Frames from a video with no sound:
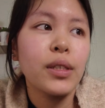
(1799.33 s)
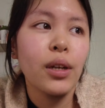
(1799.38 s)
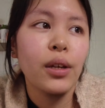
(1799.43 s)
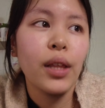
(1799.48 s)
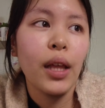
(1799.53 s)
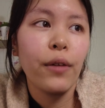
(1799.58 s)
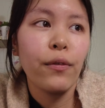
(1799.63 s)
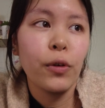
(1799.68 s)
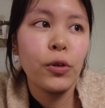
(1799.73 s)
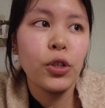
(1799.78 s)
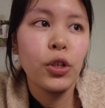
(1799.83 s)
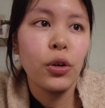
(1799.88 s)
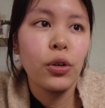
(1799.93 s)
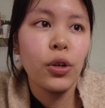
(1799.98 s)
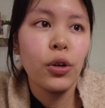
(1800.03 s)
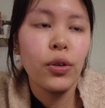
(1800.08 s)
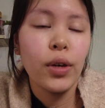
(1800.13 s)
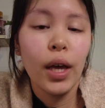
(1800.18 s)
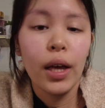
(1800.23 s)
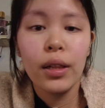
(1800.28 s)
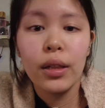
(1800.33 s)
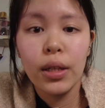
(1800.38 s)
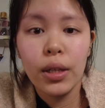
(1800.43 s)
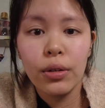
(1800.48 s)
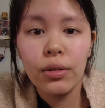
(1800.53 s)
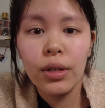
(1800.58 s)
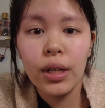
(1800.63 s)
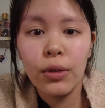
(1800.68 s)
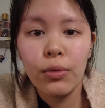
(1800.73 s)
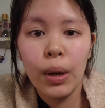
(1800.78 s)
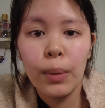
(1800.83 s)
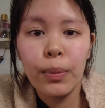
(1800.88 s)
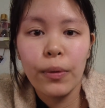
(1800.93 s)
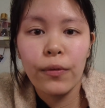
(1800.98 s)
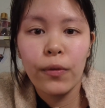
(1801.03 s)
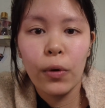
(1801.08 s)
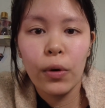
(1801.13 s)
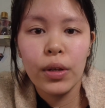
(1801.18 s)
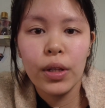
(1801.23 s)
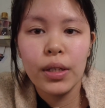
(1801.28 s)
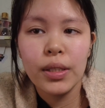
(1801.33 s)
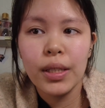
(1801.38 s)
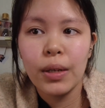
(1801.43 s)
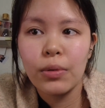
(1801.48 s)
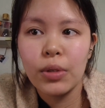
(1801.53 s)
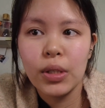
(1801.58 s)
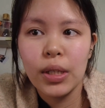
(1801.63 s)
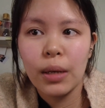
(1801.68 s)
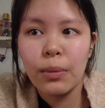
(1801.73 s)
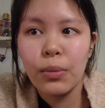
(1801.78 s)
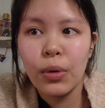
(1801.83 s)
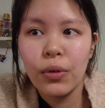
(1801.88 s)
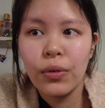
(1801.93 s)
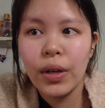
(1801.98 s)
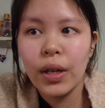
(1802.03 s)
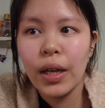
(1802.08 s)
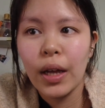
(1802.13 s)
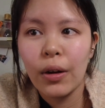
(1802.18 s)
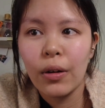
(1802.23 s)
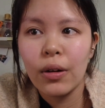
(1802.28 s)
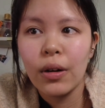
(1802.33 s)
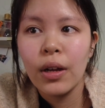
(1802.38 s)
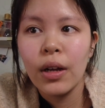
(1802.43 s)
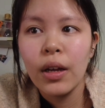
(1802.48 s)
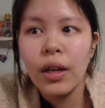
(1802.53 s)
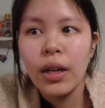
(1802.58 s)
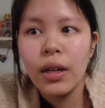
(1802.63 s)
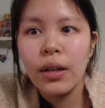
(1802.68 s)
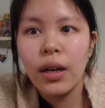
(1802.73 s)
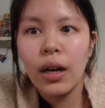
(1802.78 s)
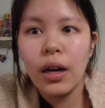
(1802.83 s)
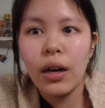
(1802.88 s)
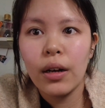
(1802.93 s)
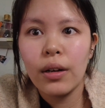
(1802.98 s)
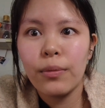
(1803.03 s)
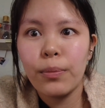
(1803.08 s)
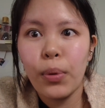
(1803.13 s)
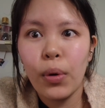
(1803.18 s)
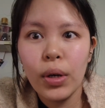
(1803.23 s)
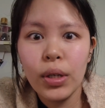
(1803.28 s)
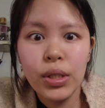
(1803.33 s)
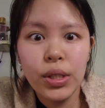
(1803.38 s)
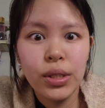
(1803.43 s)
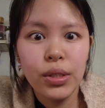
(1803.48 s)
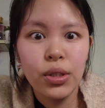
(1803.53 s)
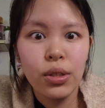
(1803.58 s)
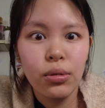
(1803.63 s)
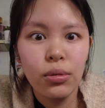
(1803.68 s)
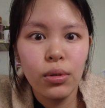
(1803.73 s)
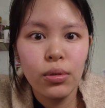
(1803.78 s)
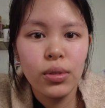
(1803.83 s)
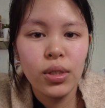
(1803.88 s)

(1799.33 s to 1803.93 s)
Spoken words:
done that for Tokyo yet. Literally right before this, I was like moving our points to